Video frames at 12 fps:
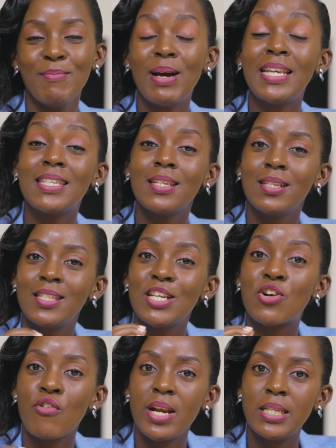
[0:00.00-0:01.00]
But
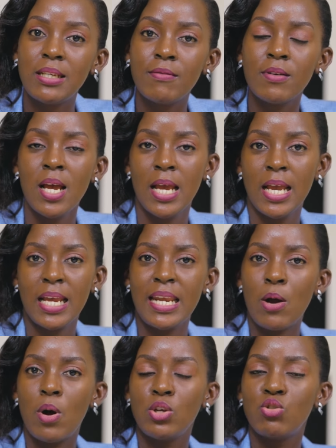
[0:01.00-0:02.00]
secretive, he
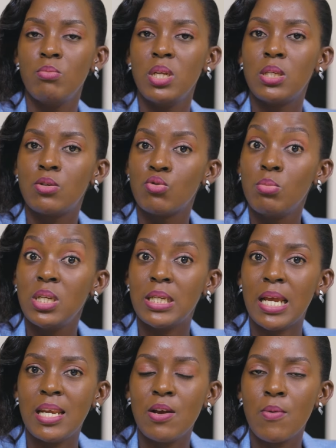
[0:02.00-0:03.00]
didn't want to meet
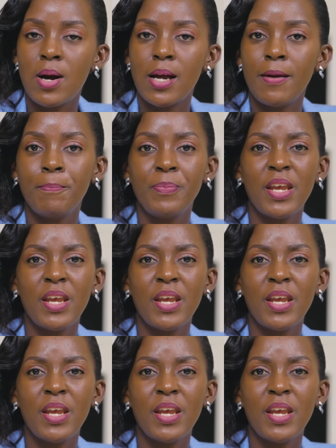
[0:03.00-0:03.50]
anyone.